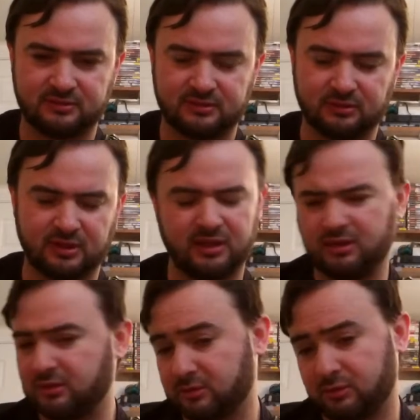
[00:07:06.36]

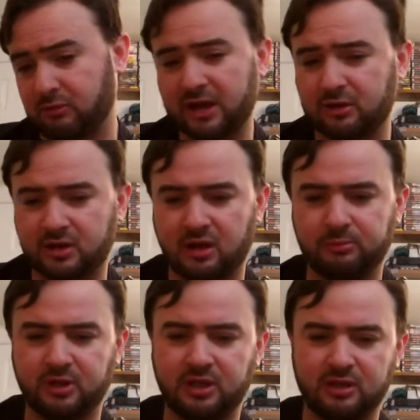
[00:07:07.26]
either the record
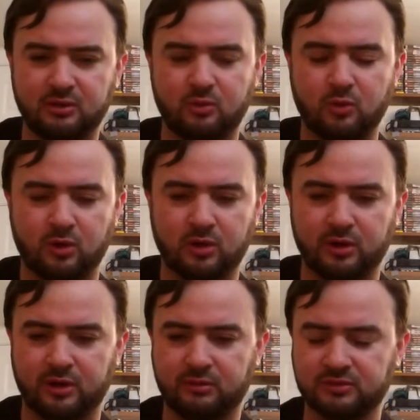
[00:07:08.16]
company,
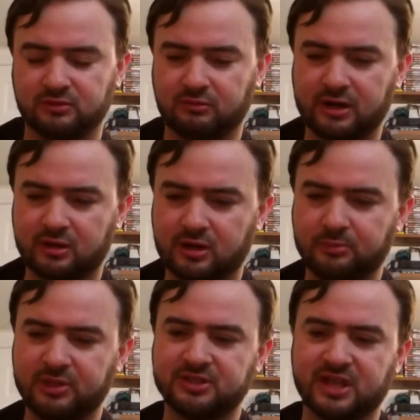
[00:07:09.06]
or it was the record
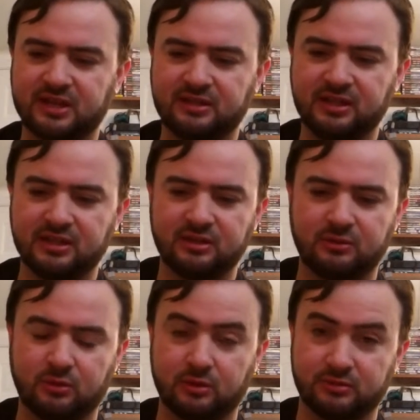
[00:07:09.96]
company's idea,
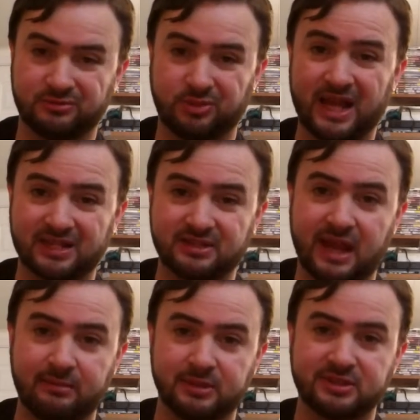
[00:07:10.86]
or it was Black
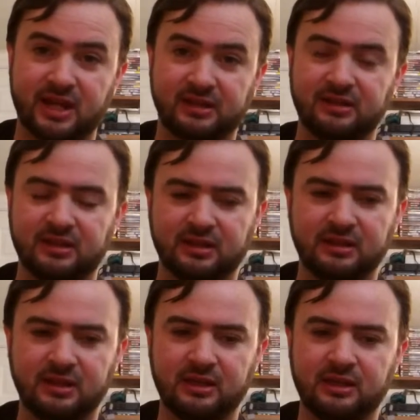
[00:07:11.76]
Sabbath's idea
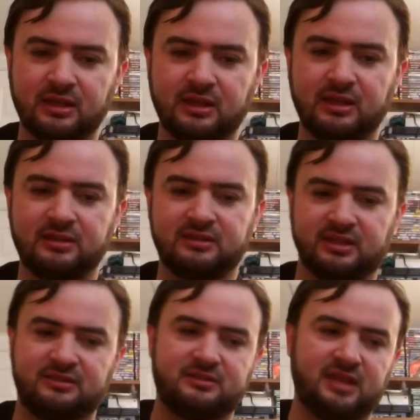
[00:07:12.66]
to
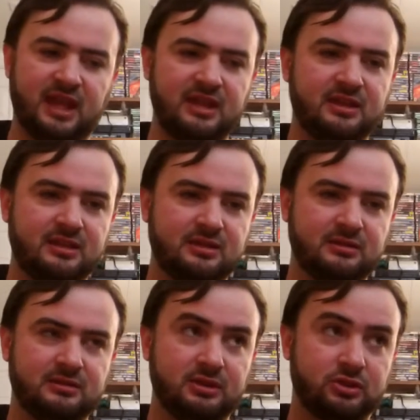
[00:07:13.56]
take
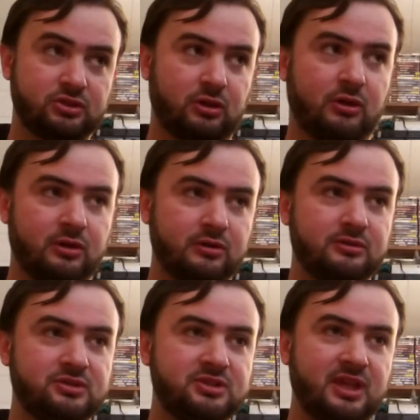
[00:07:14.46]
the
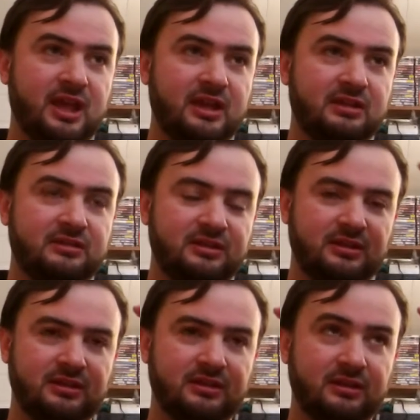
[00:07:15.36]
songs and
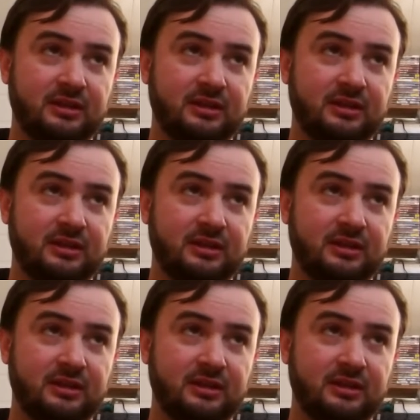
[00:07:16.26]
to